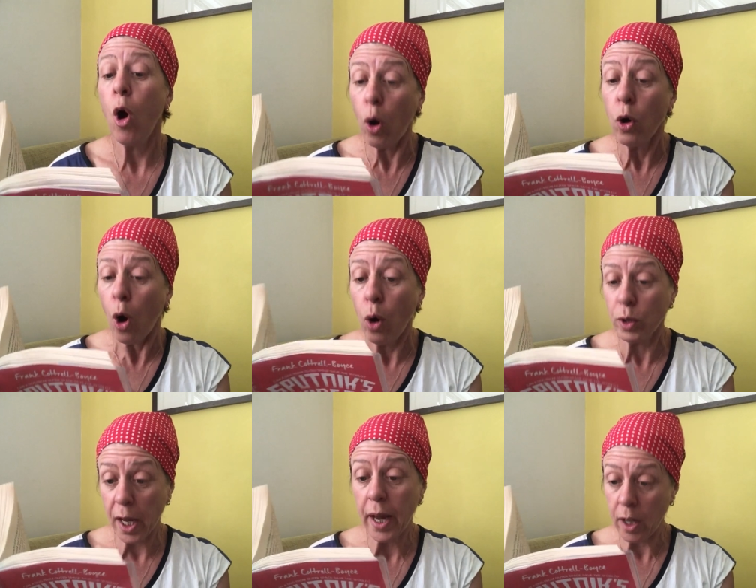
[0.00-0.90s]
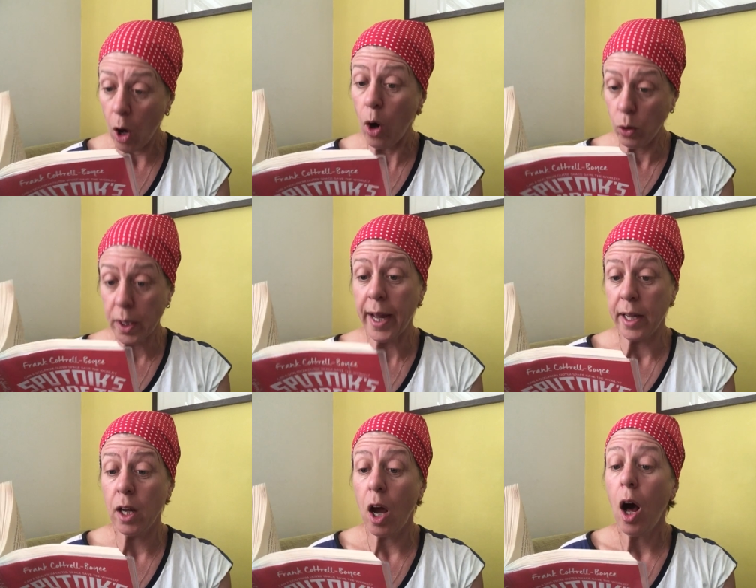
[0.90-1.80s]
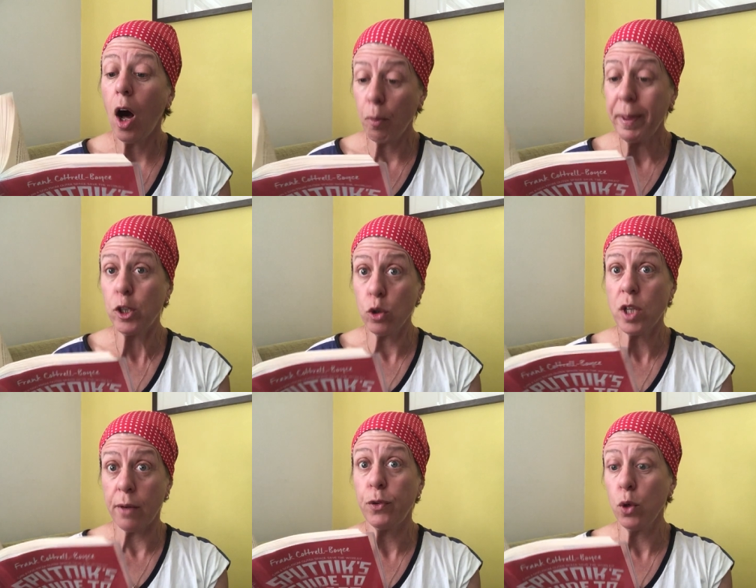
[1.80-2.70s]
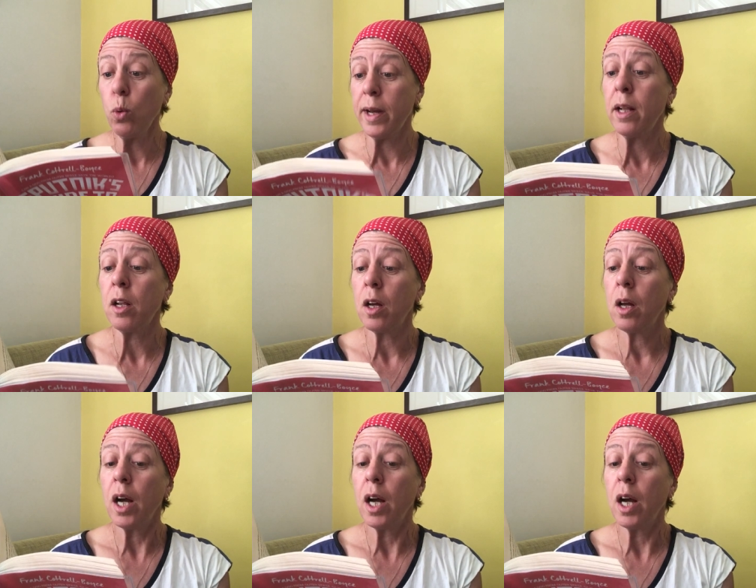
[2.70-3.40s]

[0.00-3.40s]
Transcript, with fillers: Oh, okay, okay. I'll be good if you will.